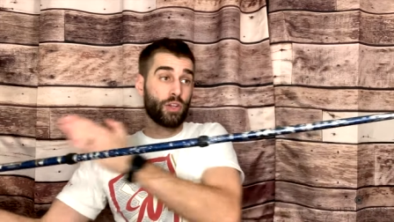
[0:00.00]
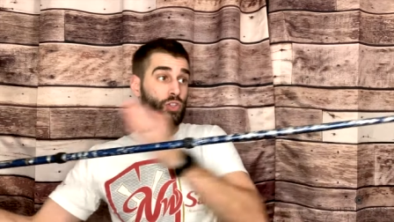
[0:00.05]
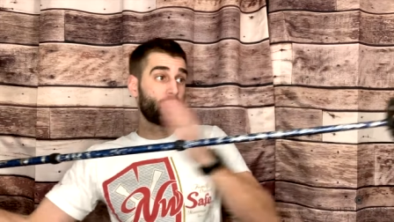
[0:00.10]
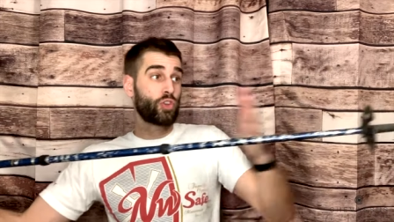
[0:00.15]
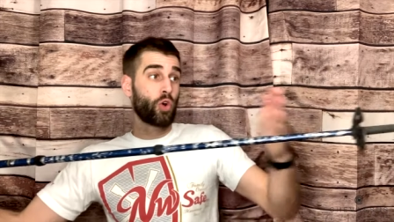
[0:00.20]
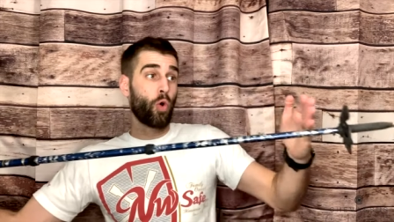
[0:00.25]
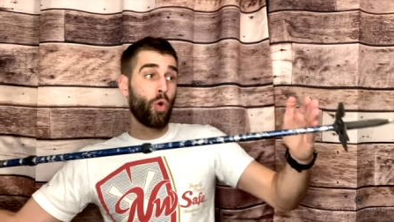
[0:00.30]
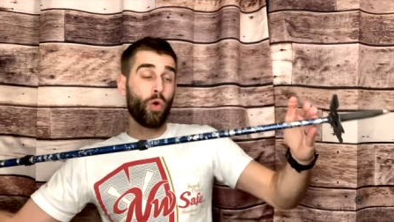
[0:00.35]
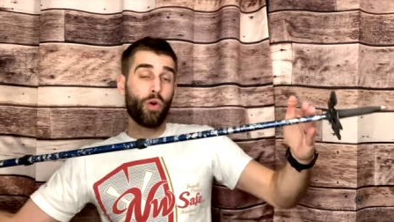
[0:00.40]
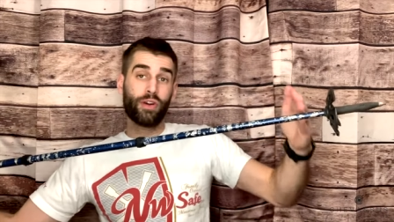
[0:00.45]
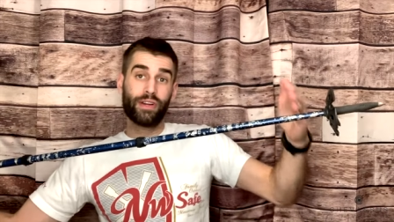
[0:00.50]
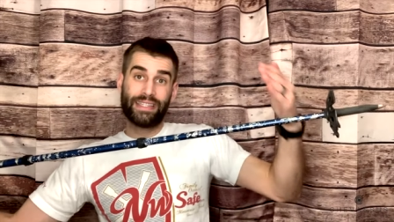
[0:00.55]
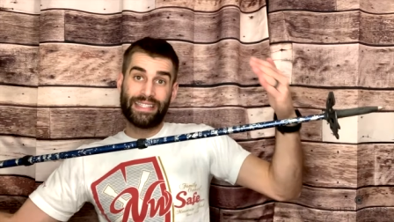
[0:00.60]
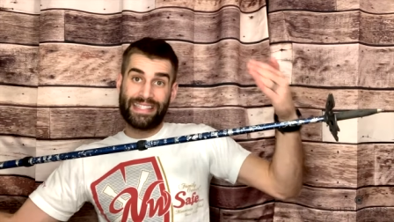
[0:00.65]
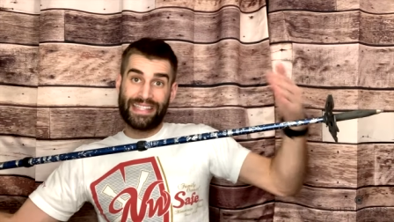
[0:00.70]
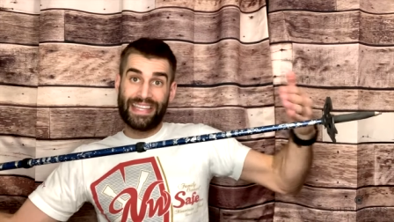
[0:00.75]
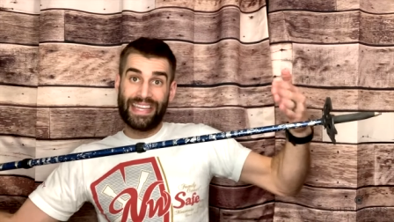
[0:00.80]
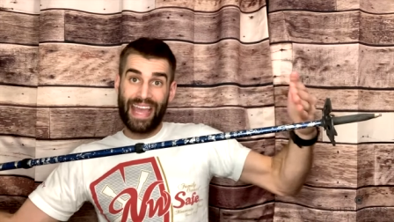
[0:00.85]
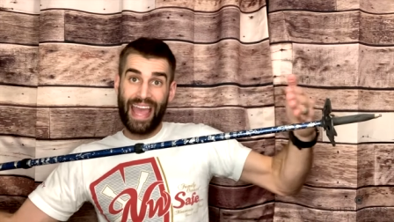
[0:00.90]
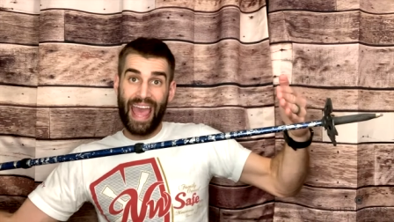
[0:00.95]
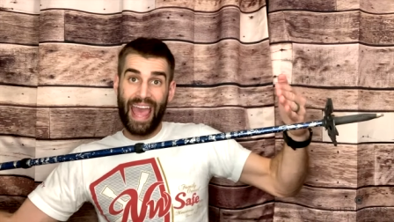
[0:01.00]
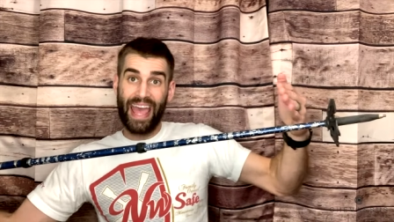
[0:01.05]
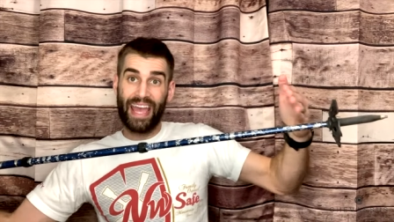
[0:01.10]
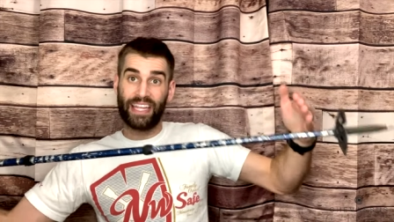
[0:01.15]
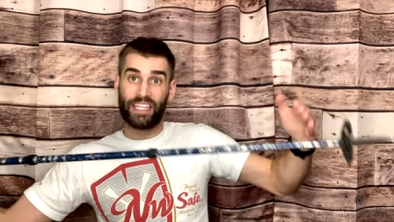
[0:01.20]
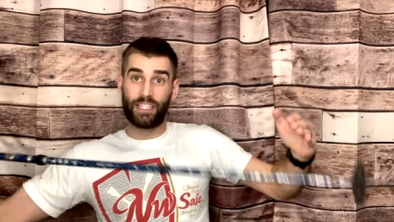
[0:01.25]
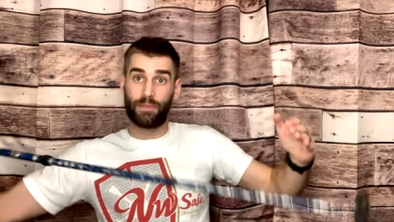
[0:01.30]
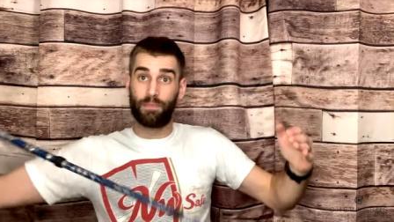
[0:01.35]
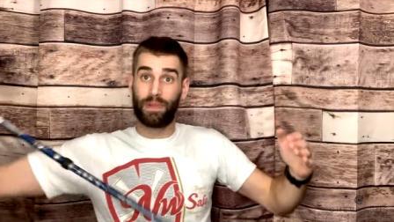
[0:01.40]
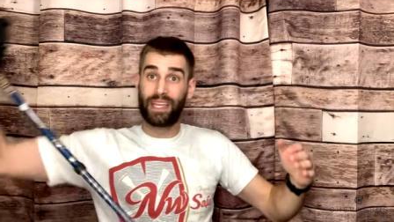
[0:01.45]
towards the
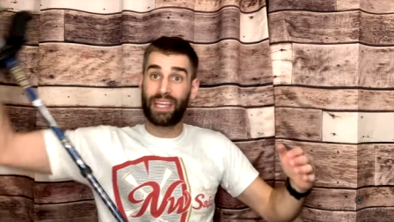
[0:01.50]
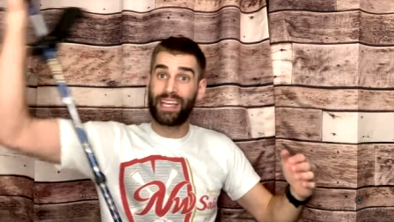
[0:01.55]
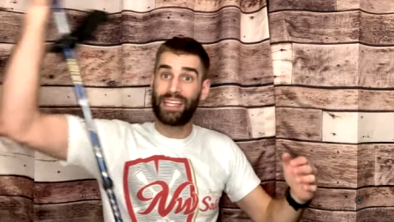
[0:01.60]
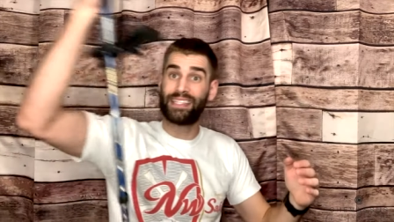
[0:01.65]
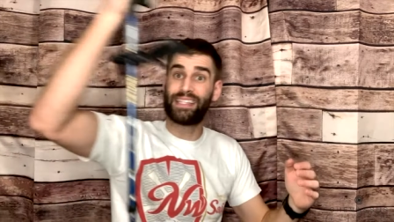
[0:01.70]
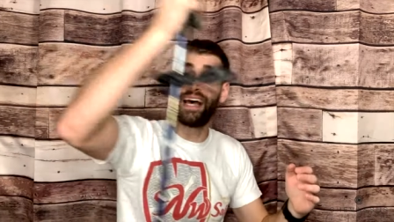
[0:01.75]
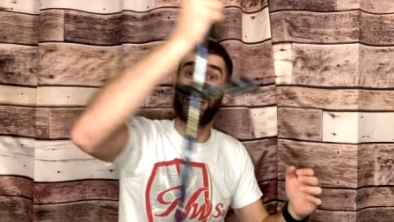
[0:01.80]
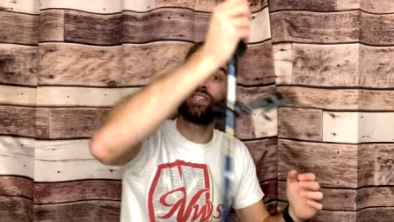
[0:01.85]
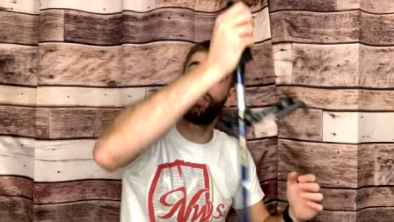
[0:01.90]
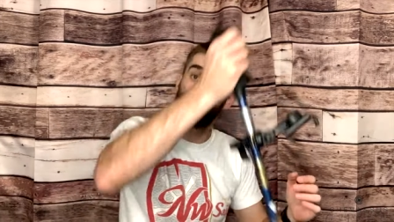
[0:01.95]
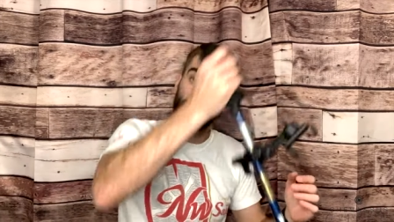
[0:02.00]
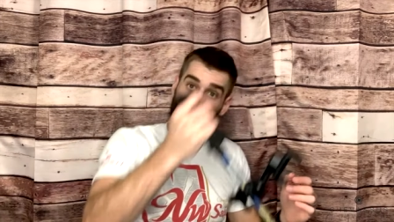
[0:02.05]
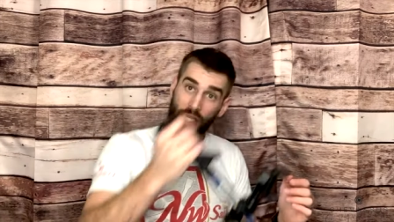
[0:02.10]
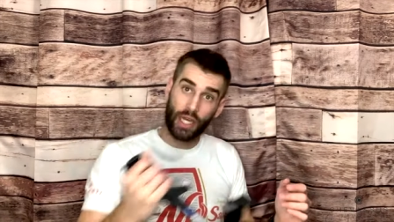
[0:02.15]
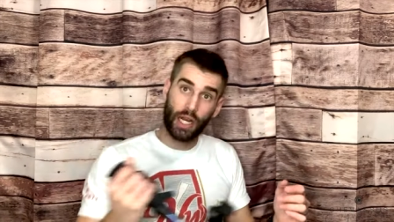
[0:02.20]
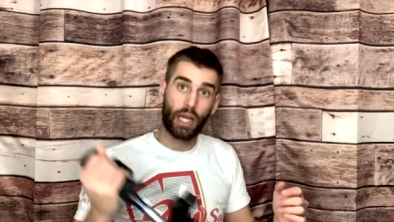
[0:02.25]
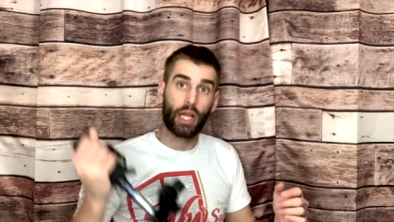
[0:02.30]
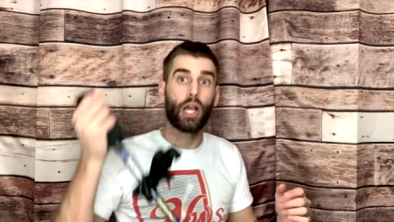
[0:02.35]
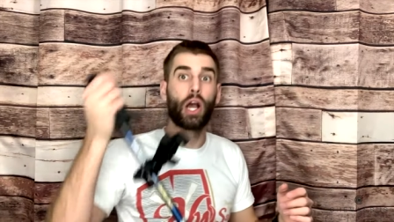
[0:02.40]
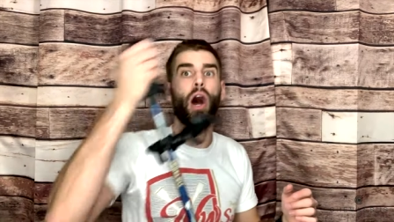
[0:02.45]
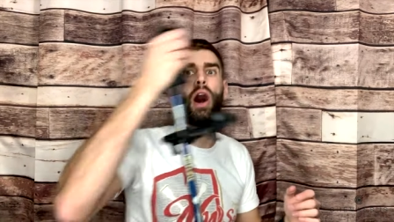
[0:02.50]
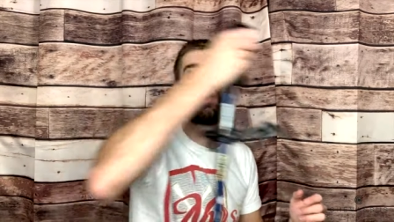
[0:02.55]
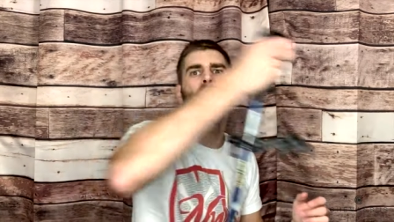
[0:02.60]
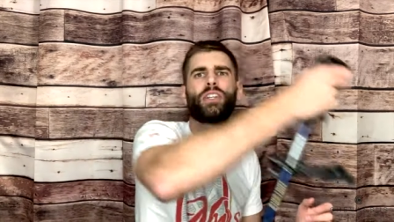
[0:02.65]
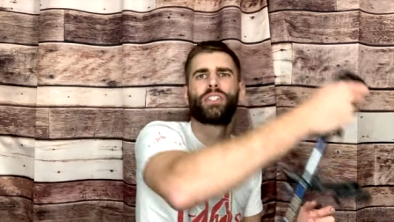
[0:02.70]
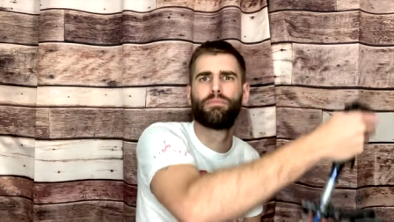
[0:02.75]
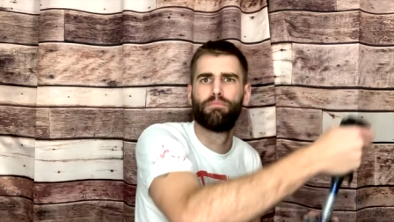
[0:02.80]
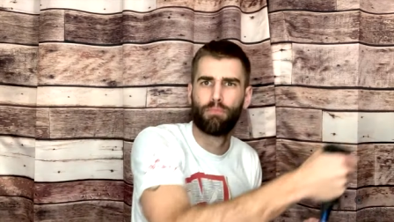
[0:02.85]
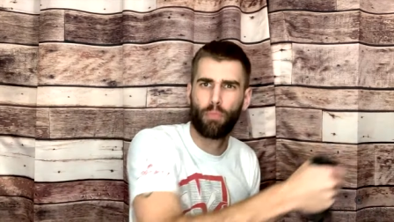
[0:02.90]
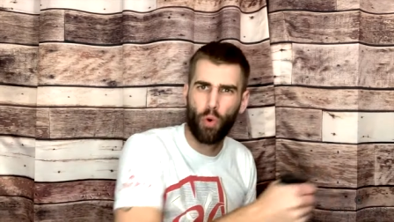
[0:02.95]
end because that's just gonna
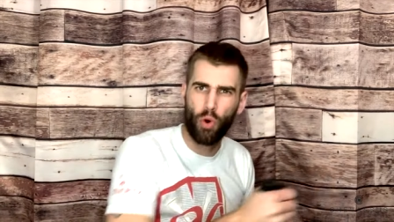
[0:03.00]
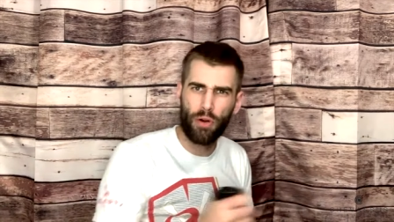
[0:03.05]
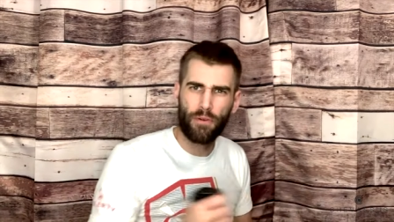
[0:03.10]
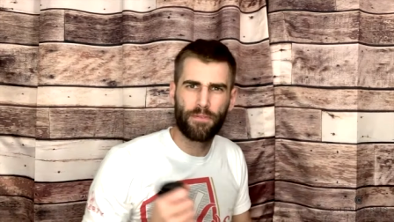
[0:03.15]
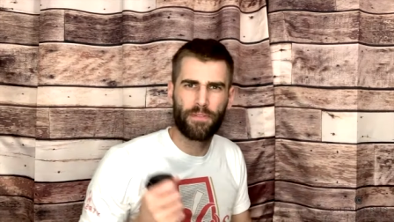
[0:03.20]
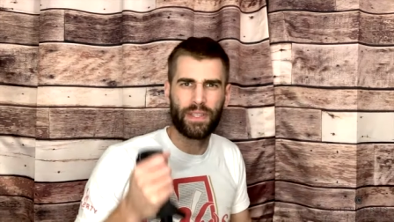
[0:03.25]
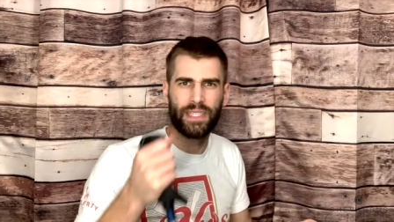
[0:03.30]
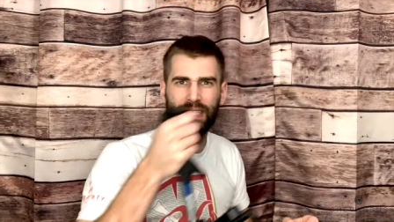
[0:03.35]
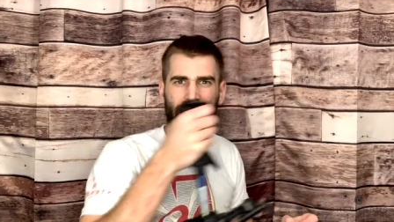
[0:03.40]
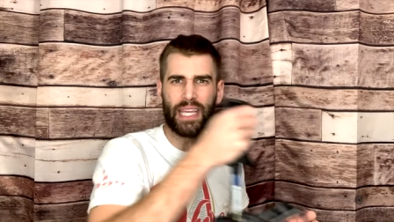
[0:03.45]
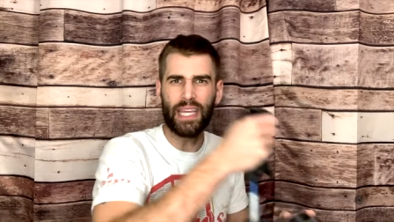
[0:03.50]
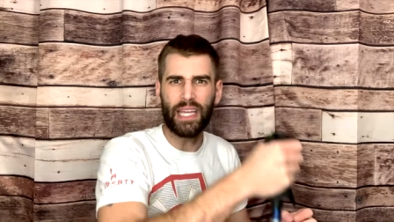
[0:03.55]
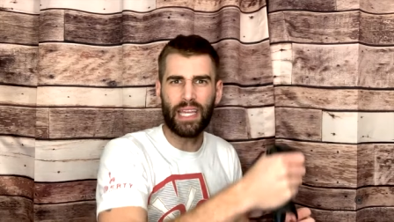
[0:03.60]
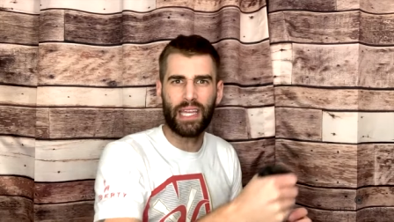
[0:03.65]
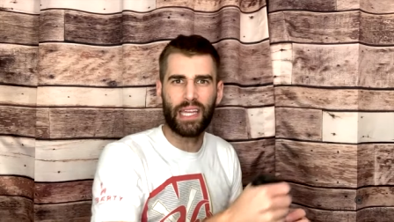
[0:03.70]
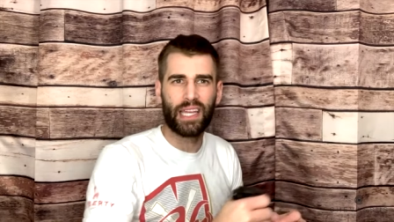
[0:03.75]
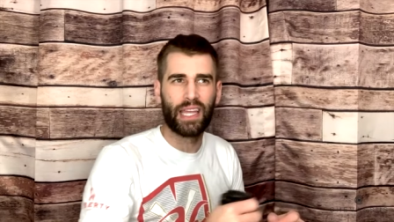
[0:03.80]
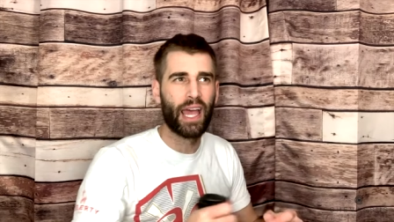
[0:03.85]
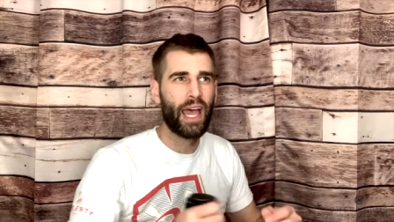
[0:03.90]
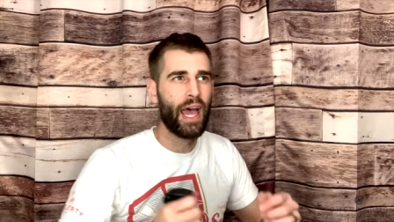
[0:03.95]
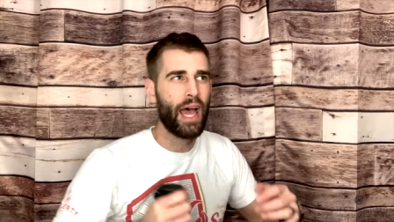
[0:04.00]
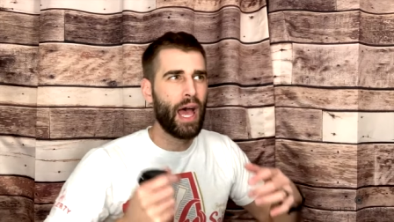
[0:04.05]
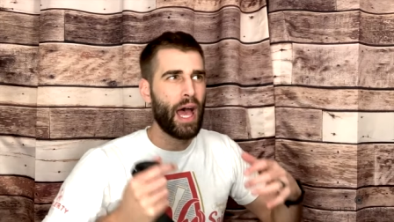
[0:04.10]
cause more fatigue.